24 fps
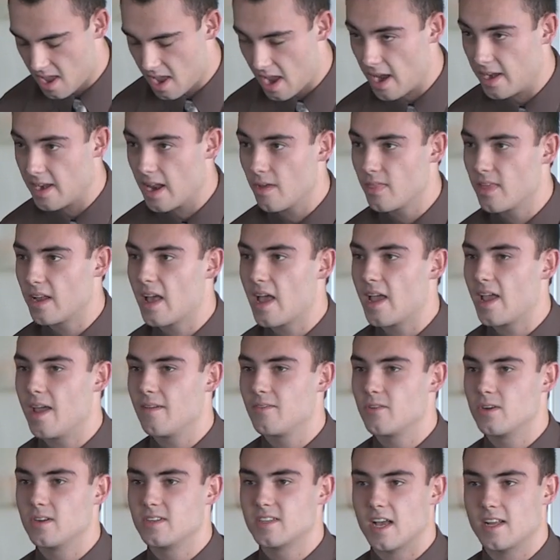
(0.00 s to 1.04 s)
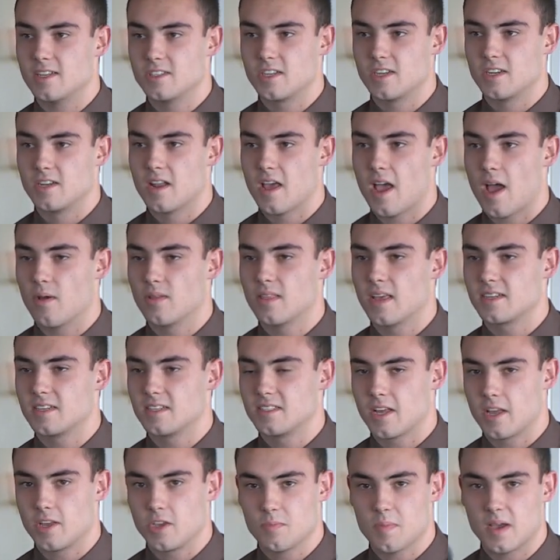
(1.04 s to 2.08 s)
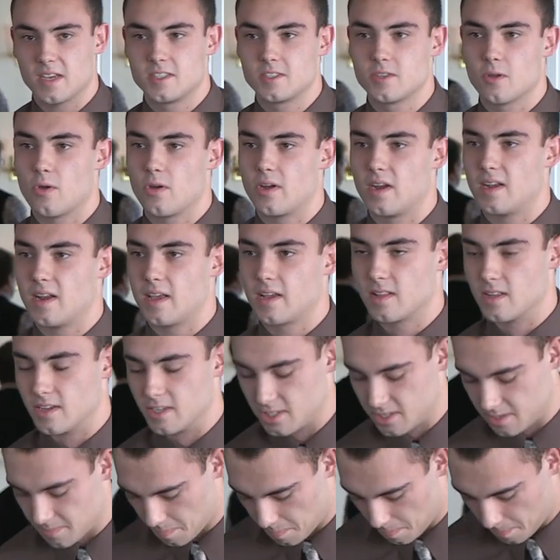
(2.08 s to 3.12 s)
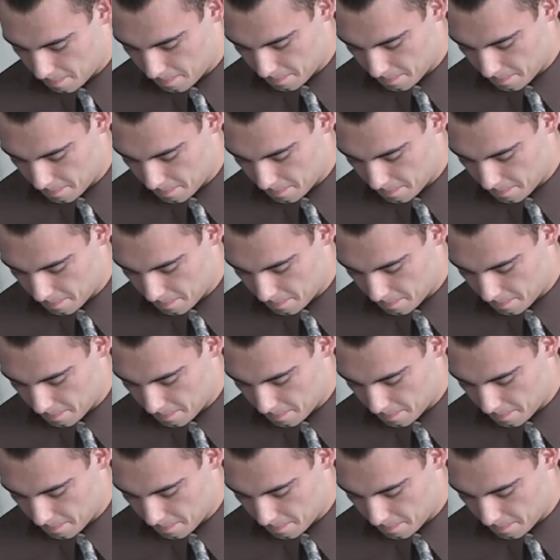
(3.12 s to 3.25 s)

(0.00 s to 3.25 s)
And now that I have your attention, I would like to tell you my story in English.